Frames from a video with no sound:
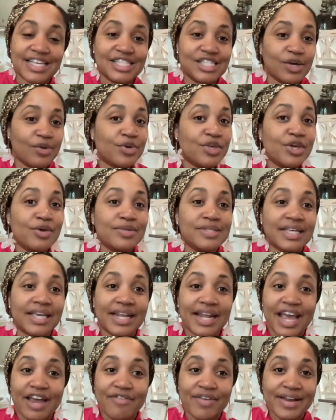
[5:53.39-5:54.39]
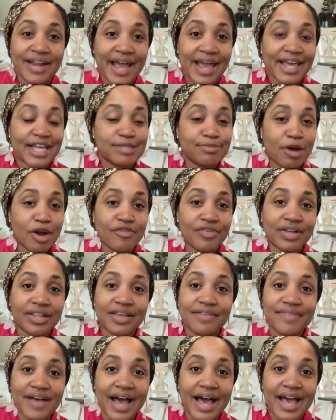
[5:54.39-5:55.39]
And so using it every night is
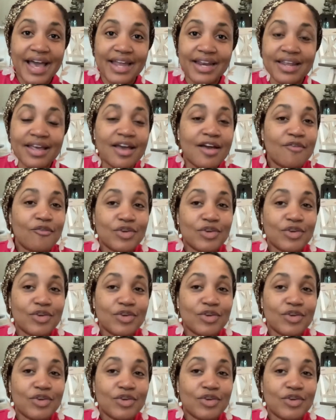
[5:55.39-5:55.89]
perfectly fine